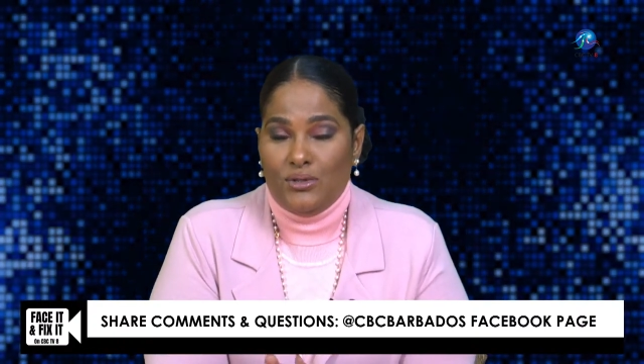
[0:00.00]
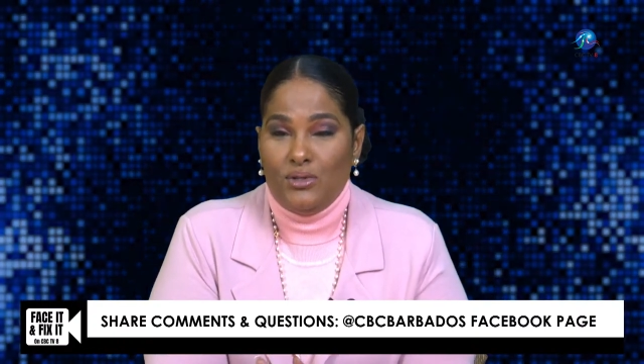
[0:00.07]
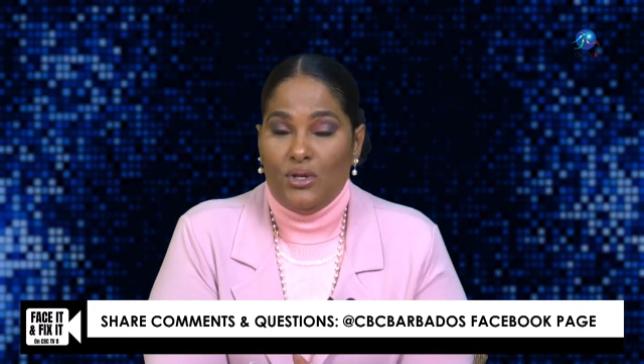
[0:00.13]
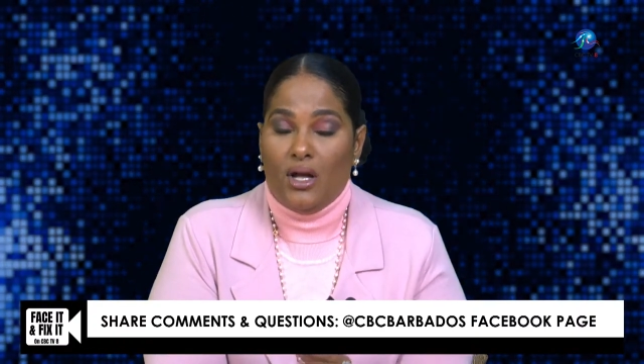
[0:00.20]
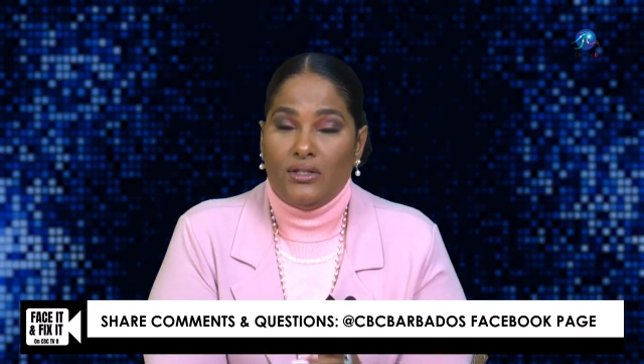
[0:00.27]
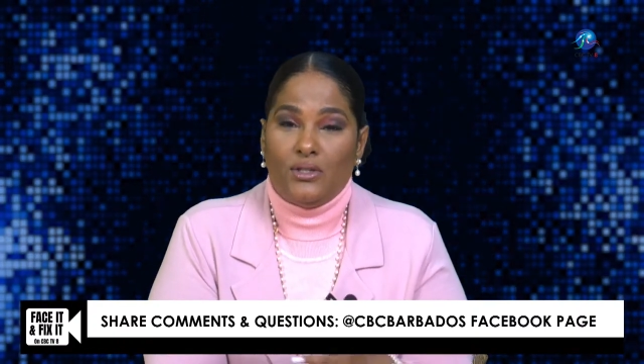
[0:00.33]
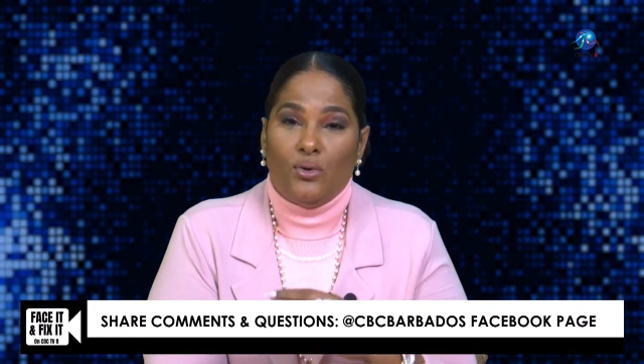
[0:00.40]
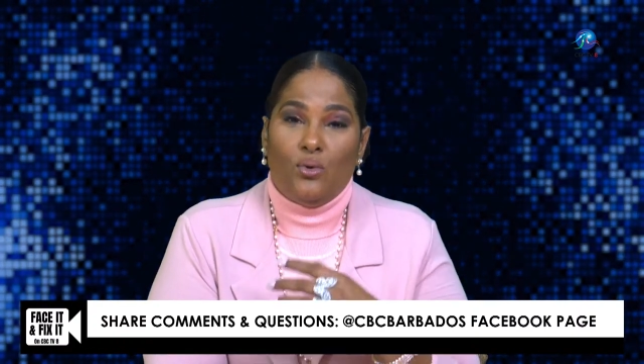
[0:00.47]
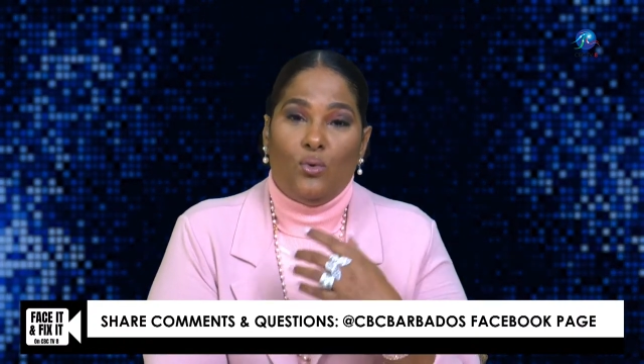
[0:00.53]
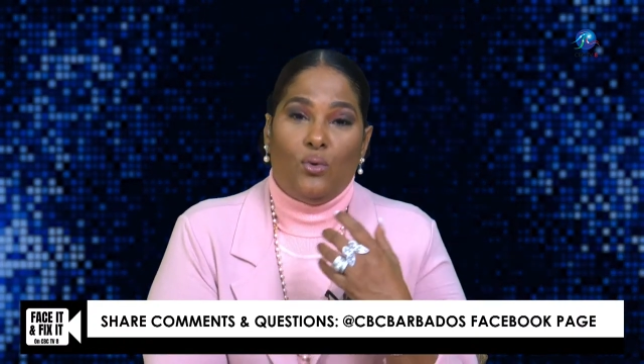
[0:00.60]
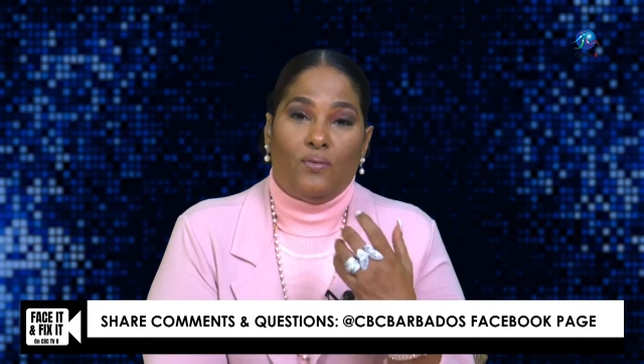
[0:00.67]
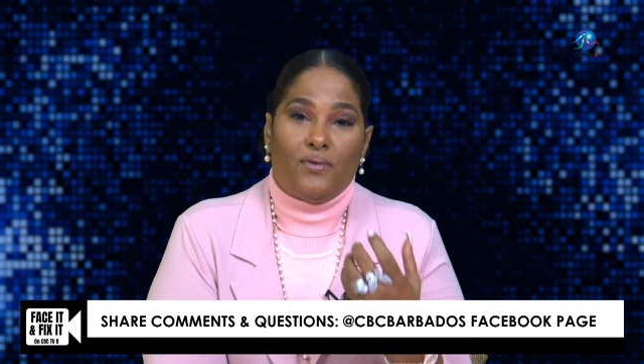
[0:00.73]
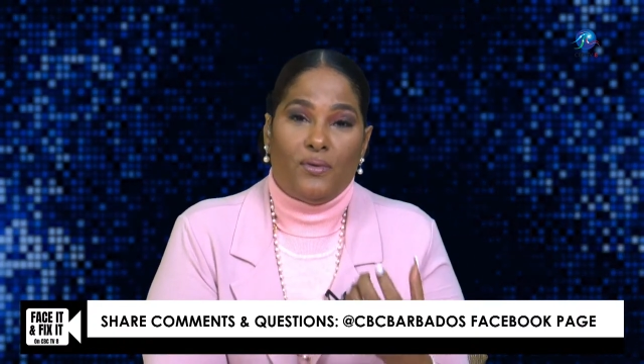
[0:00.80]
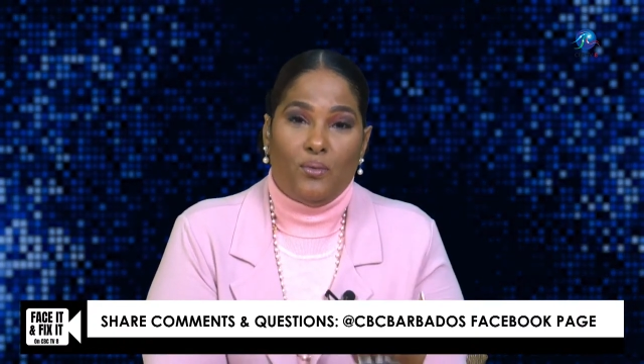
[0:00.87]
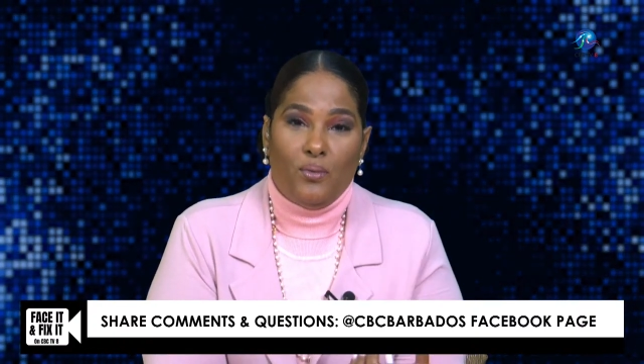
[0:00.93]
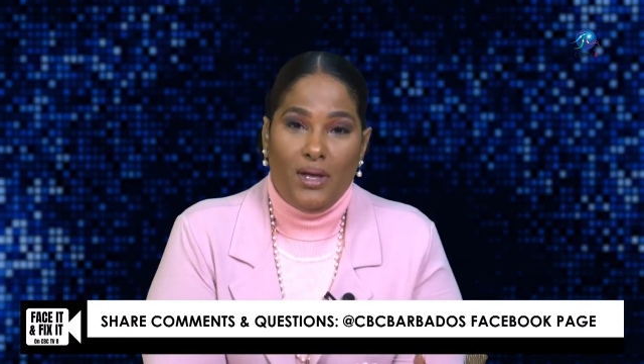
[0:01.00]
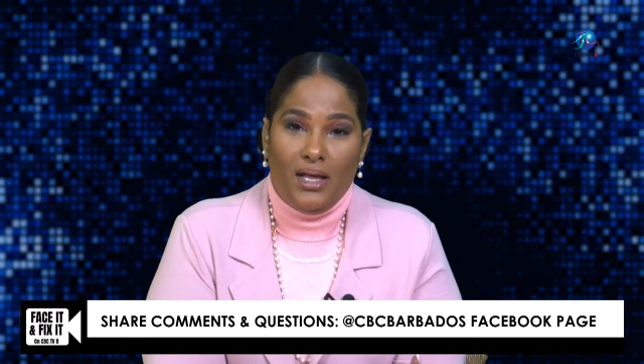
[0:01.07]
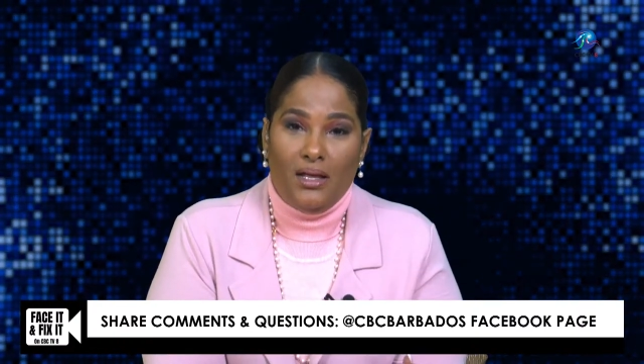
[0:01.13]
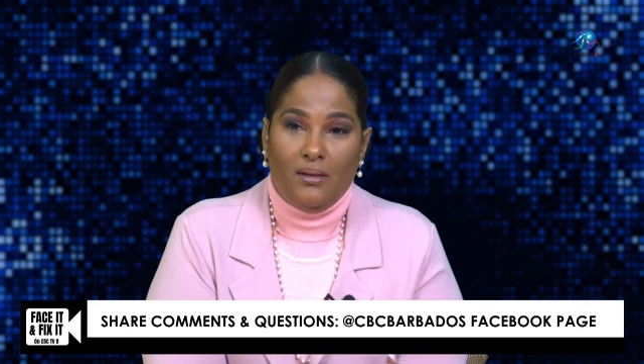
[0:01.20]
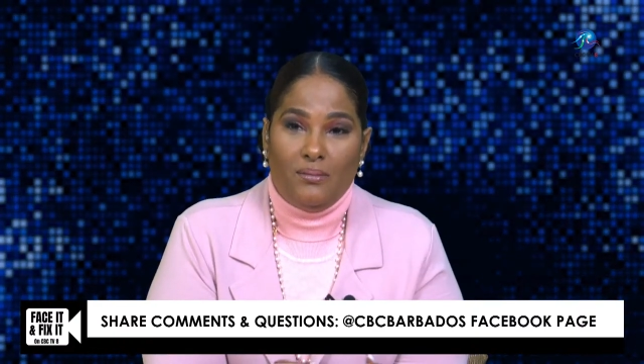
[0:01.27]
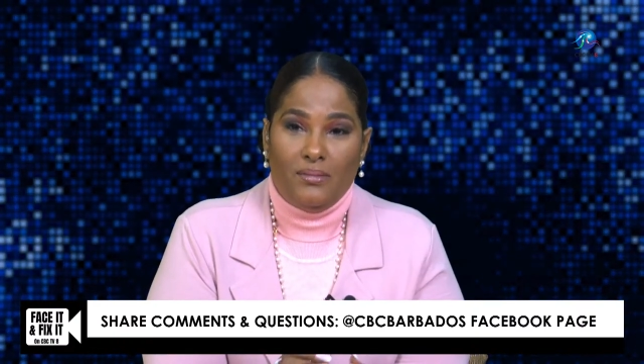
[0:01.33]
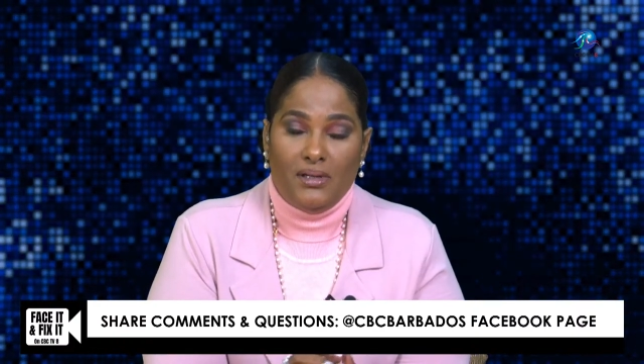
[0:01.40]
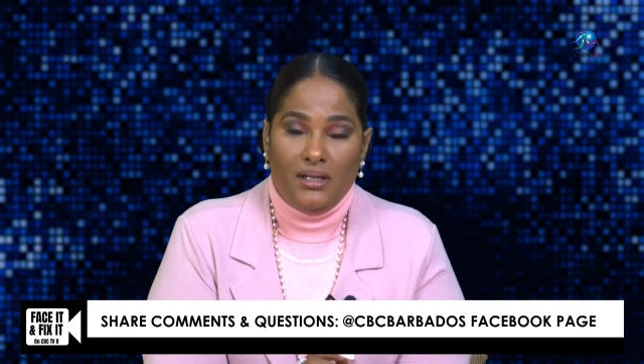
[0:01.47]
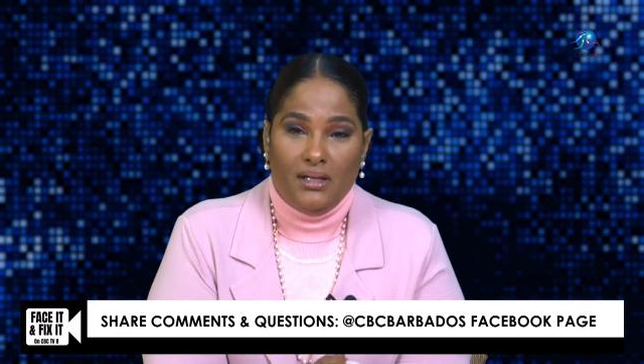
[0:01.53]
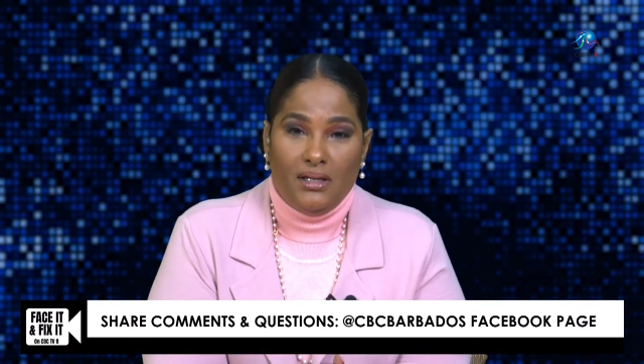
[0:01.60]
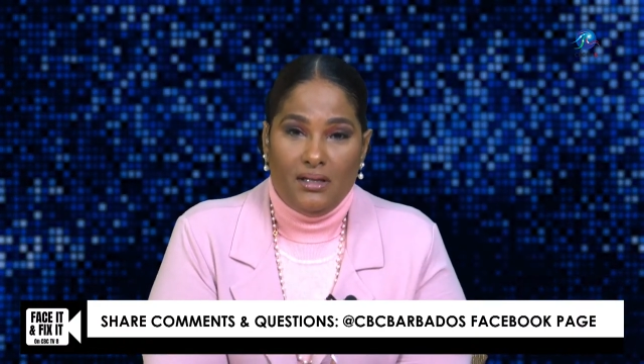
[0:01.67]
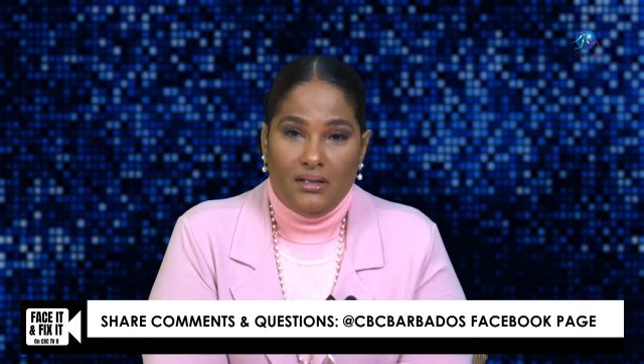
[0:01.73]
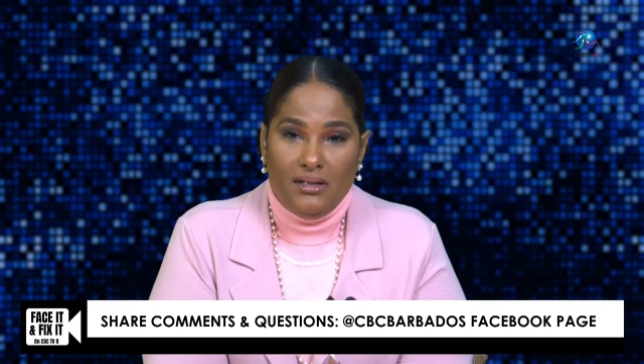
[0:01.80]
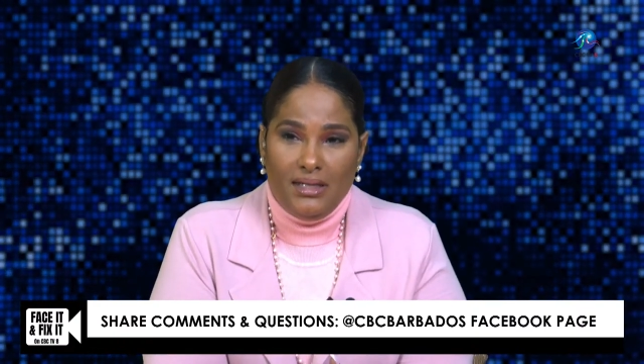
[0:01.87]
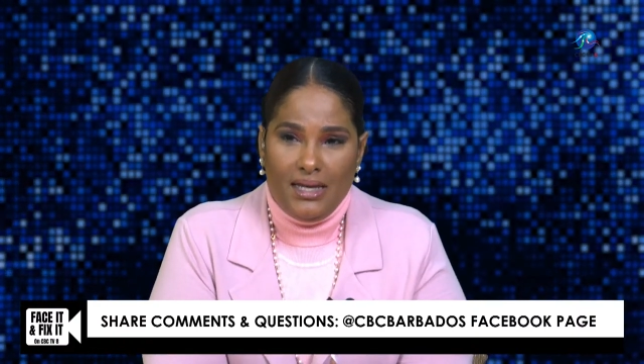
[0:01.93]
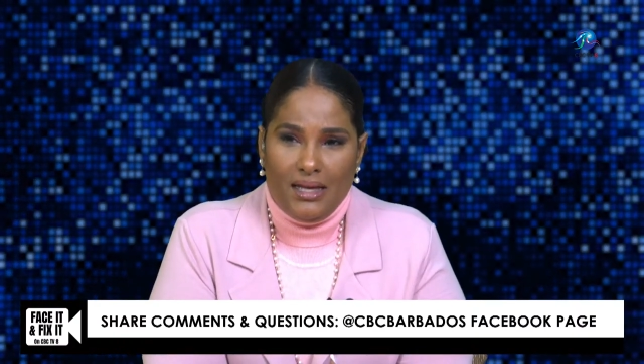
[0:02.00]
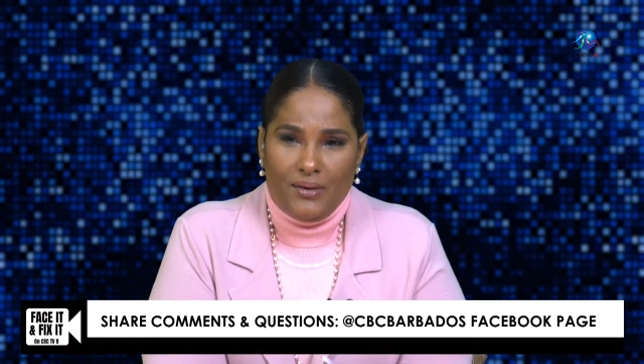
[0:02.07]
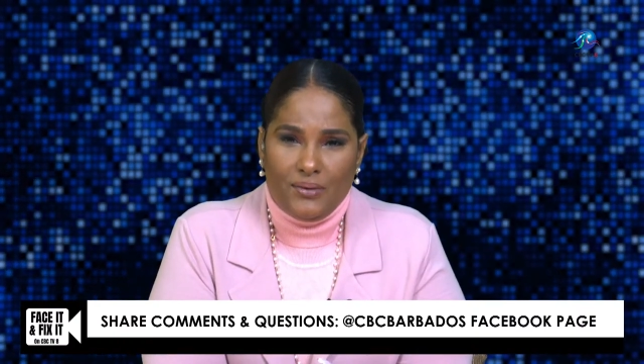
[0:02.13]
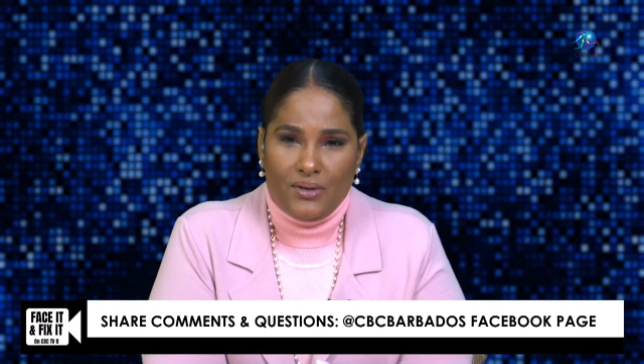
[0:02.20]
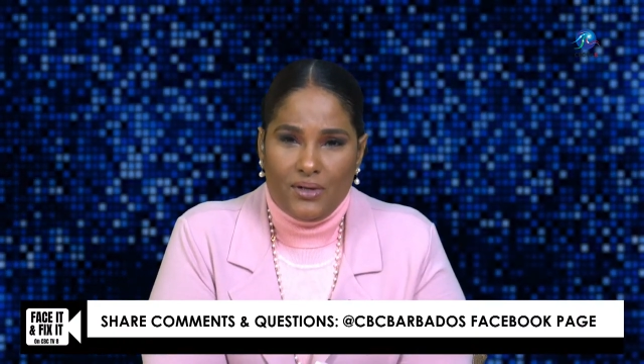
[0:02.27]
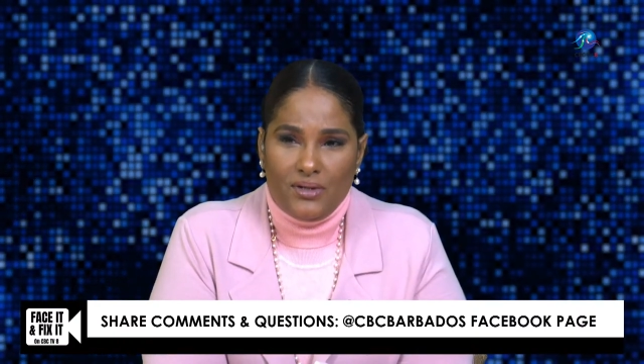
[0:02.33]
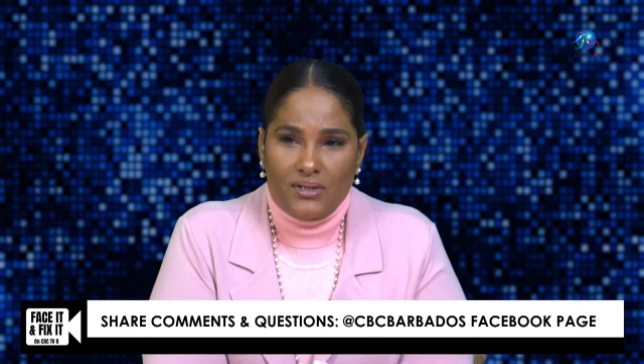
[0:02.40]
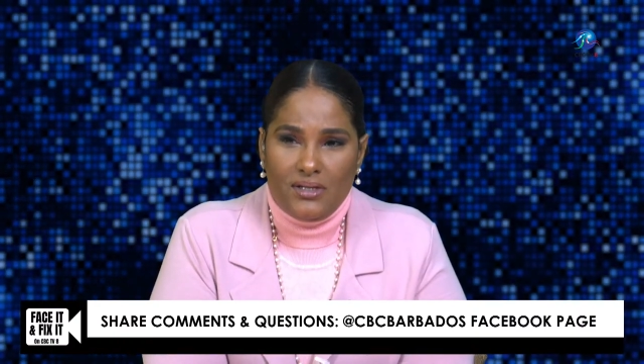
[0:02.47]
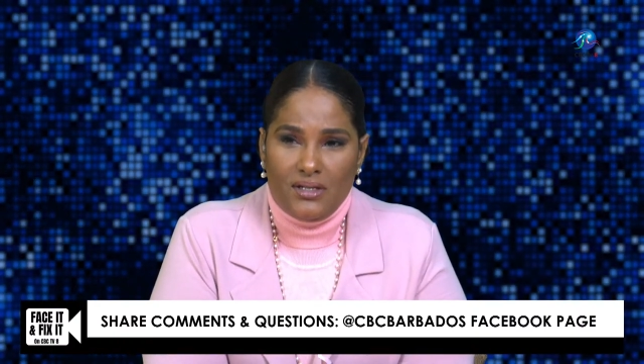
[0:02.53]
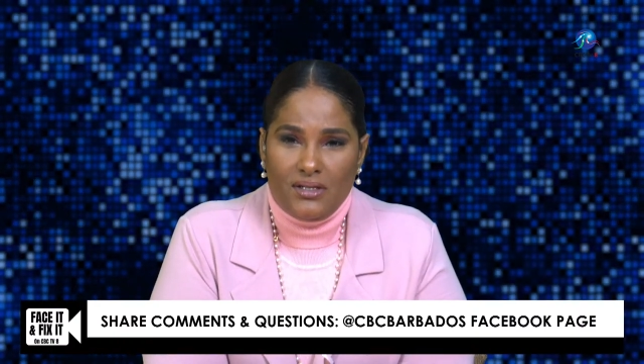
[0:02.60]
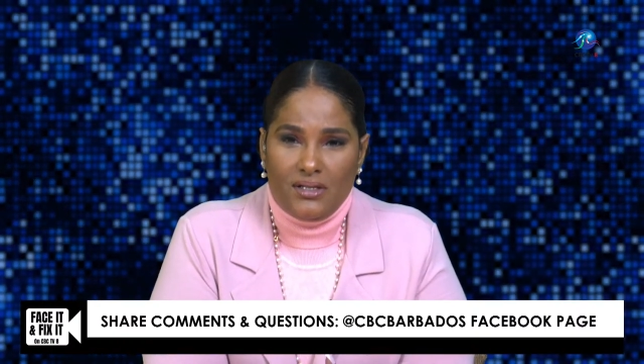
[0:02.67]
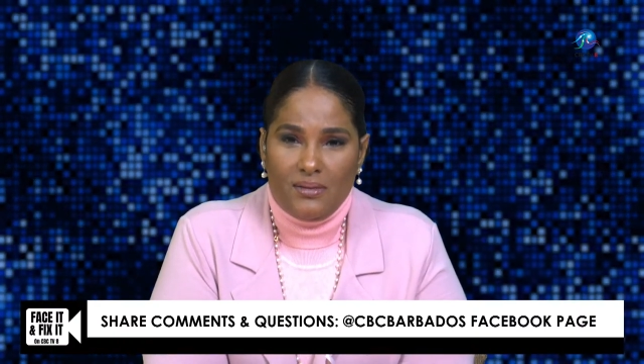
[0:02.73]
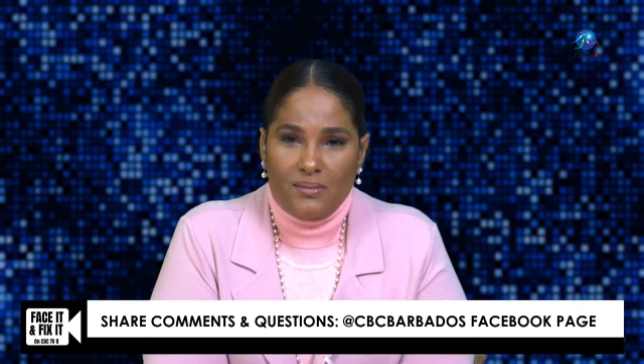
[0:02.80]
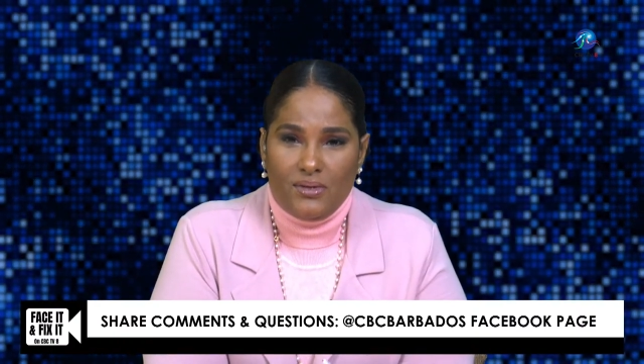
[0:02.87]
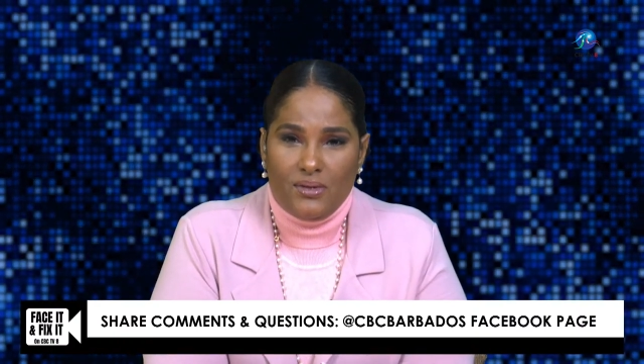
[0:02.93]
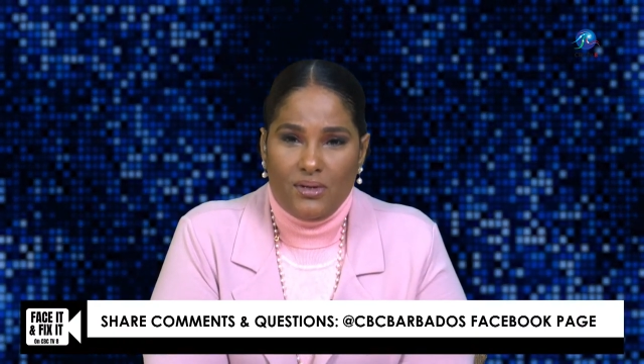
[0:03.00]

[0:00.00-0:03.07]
not to overwhelm the healthcare system.